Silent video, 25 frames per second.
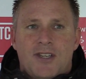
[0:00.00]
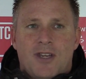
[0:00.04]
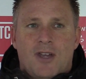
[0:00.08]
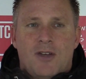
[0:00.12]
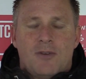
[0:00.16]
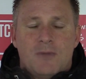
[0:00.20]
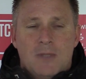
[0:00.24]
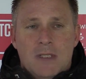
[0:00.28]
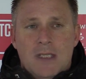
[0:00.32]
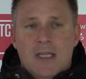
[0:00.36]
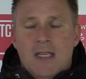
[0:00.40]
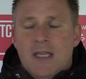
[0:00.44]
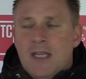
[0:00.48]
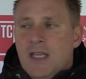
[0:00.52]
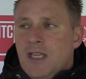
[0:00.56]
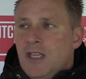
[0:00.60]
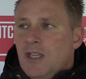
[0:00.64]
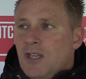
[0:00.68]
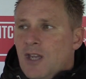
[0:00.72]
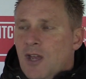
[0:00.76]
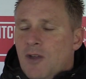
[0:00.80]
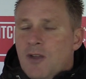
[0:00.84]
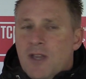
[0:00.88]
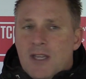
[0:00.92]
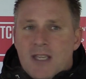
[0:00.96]
So,
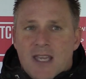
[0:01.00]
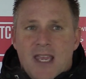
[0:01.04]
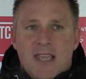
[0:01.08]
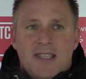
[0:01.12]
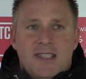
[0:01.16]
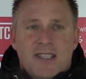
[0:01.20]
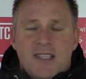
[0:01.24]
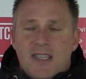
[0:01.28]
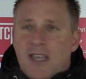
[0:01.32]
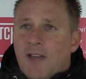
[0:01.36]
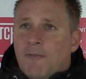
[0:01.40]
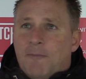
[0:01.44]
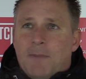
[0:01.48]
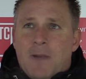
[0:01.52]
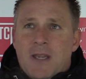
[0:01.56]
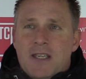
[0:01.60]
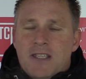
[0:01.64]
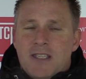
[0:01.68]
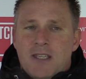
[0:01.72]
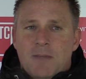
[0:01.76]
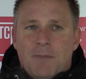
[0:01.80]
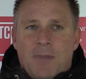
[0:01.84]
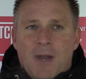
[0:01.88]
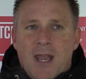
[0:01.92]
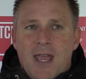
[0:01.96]
it's a tough
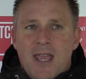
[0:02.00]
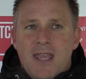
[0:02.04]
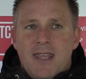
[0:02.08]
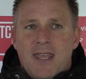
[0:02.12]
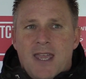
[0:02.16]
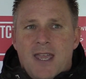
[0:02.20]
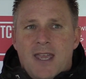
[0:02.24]
place to play.